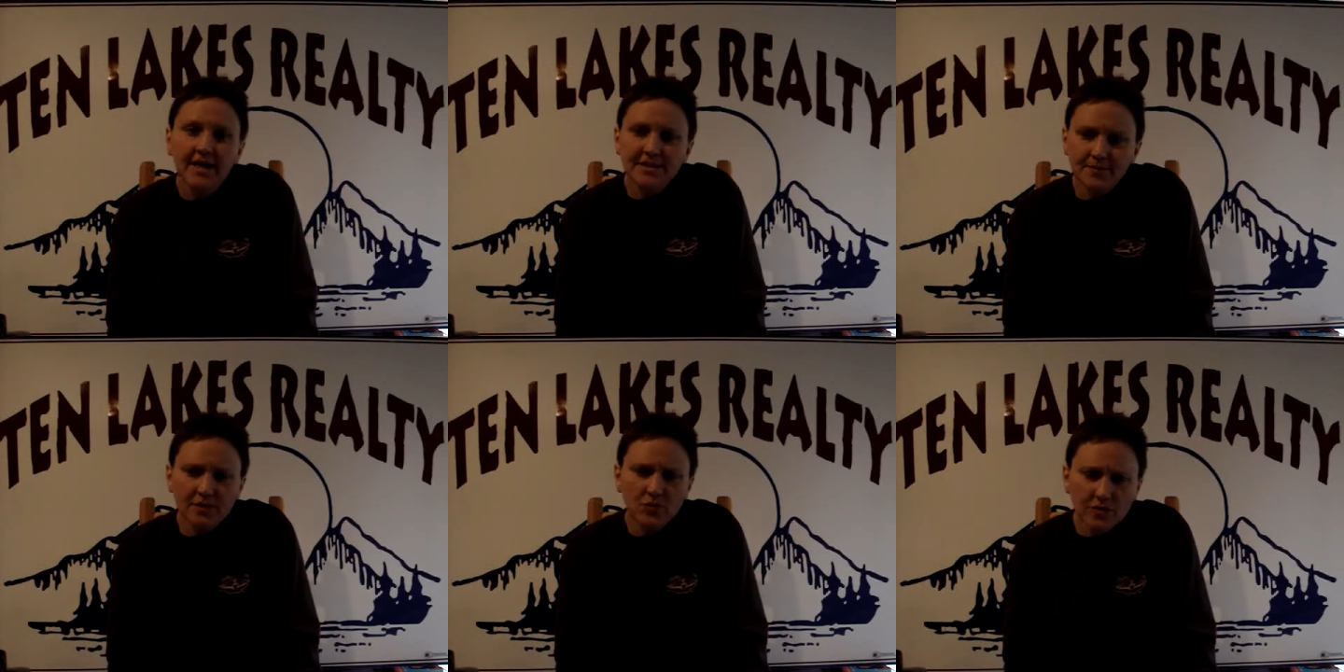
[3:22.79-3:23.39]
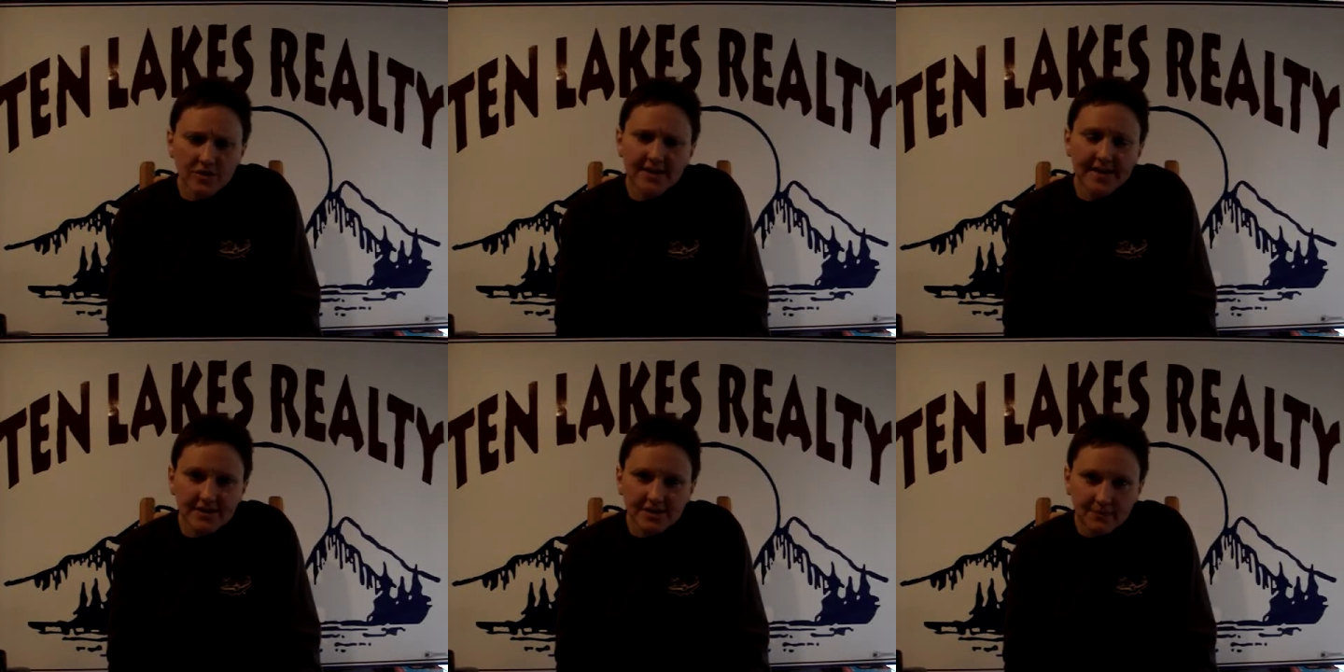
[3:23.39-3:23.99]
somebody who really
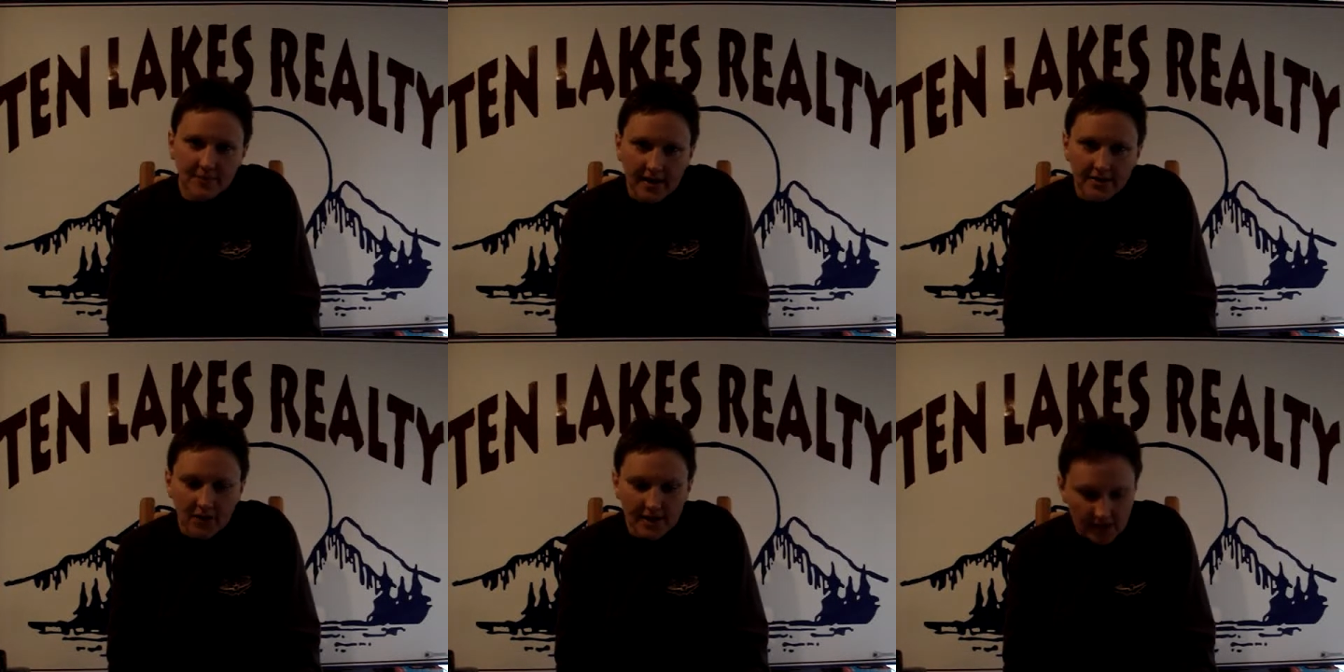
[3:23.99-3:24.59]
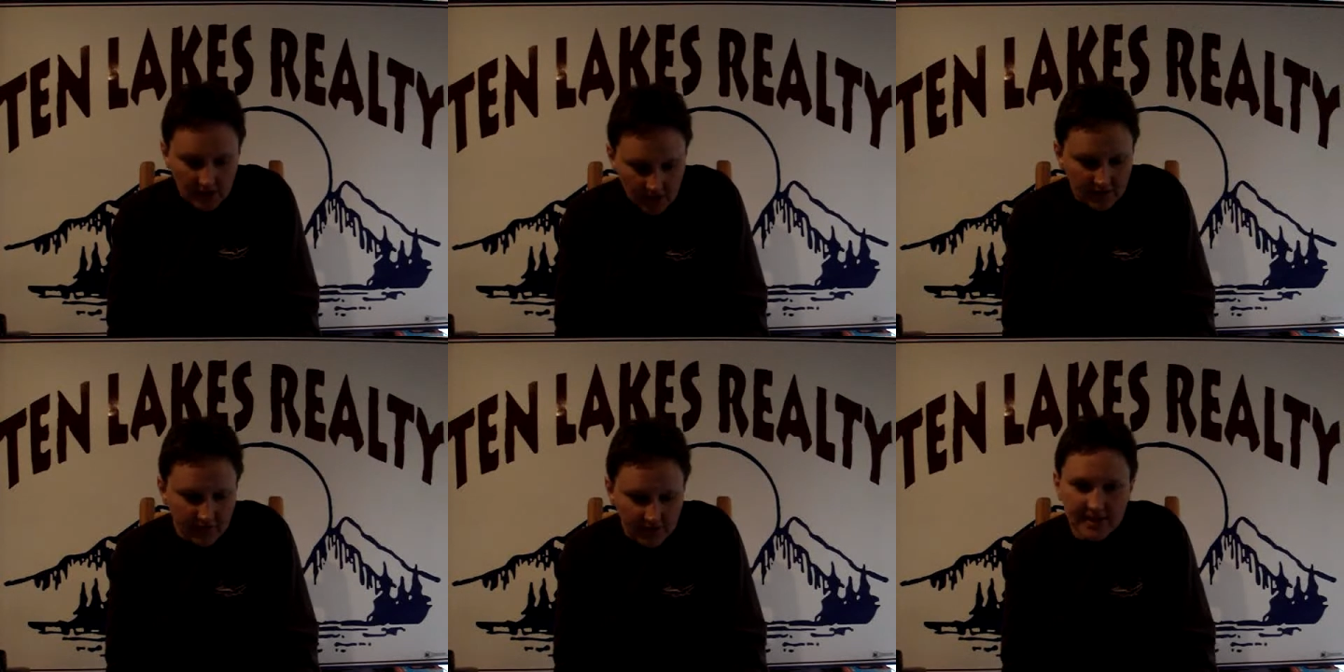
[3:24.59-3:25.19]
cares about you, and look
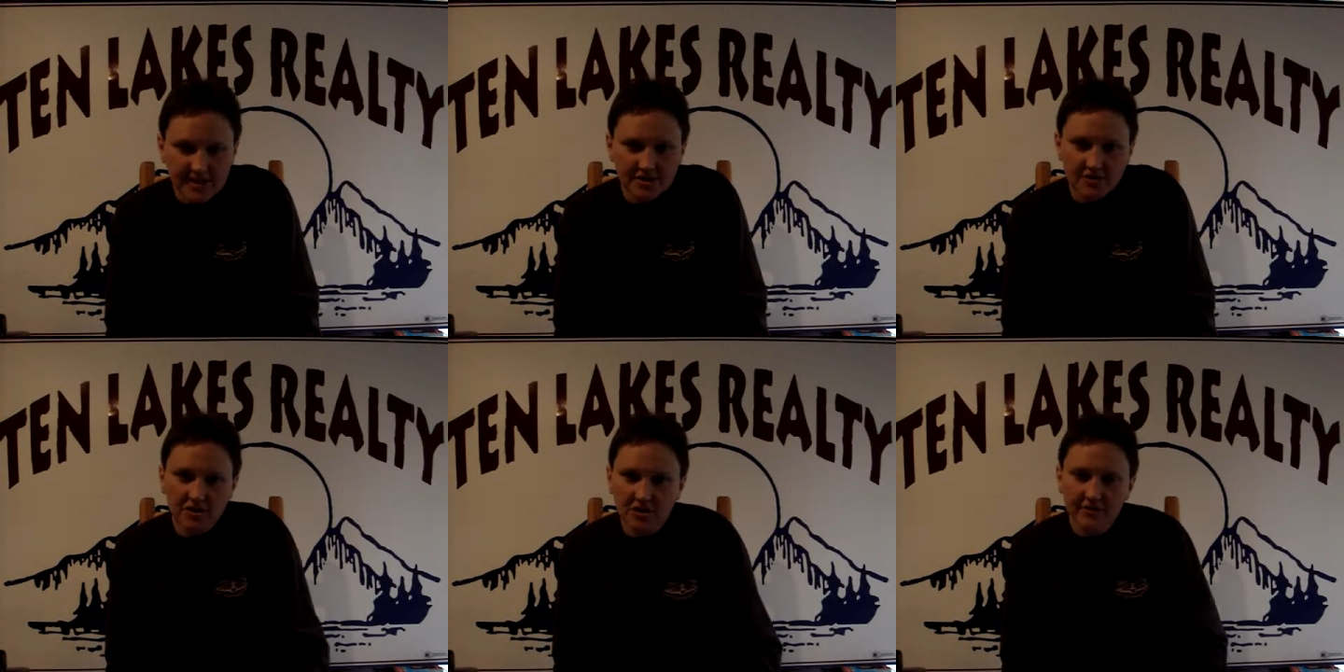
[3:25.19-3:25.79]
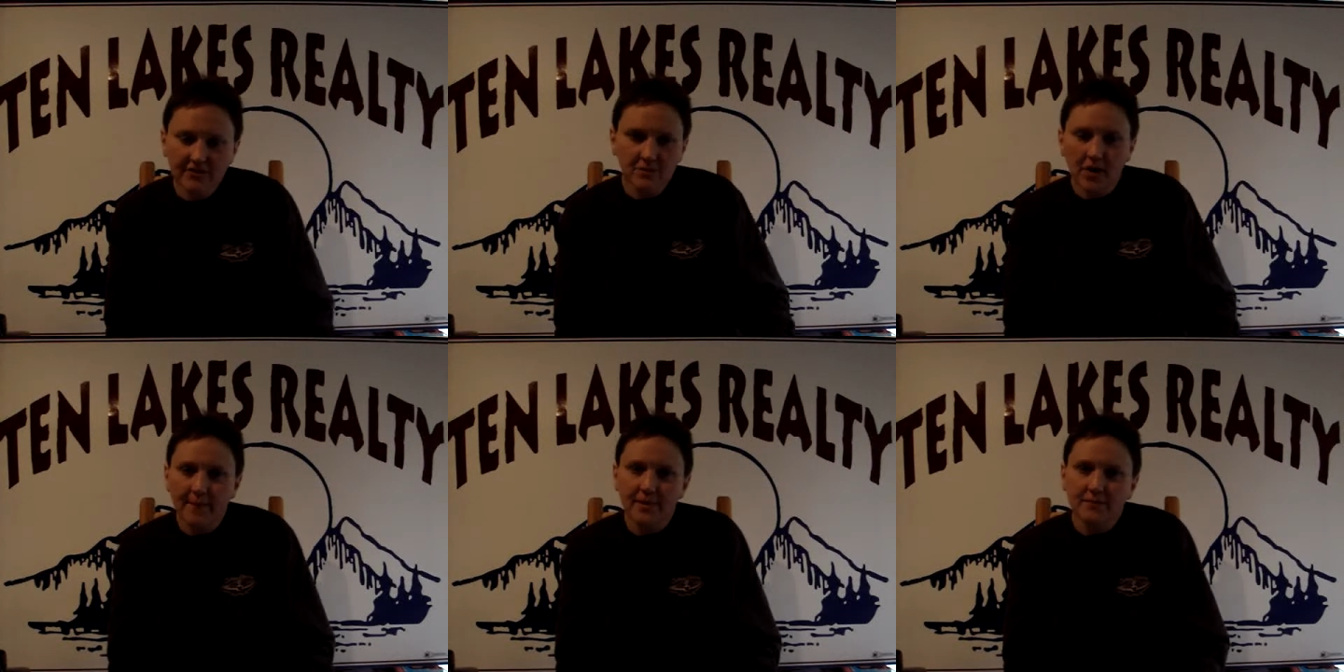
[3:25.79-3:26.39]
for issues, look for
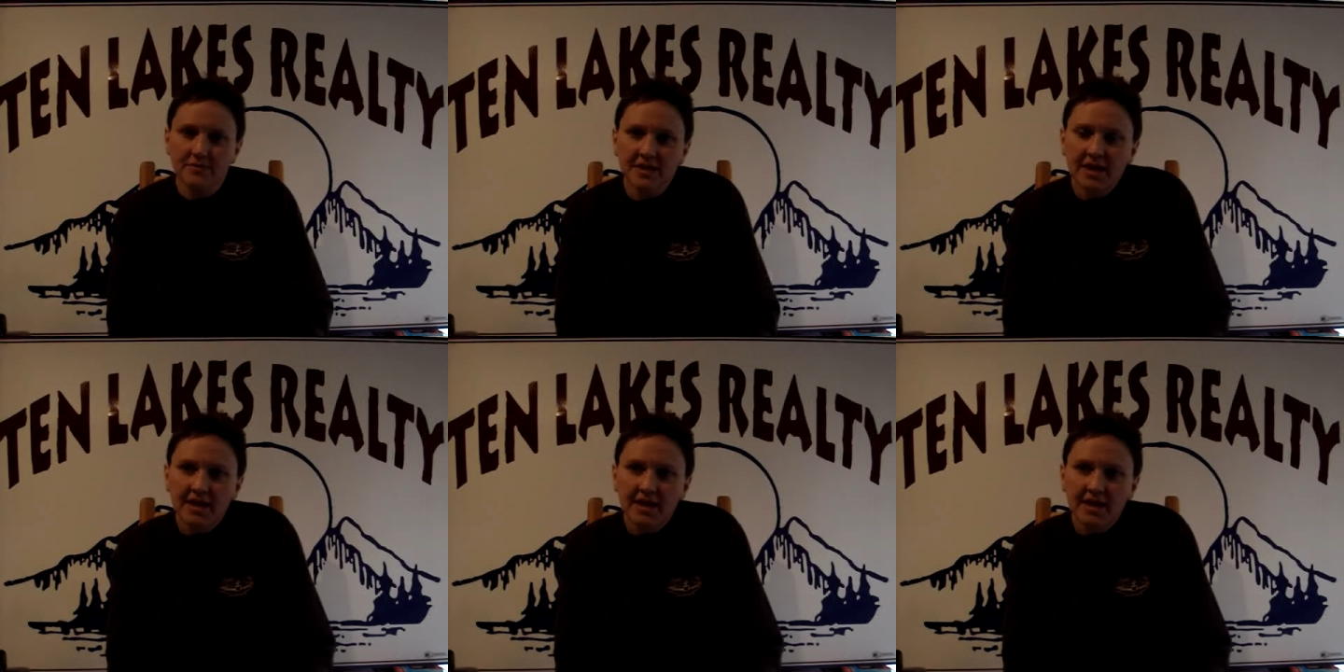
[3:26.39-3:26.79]
problems.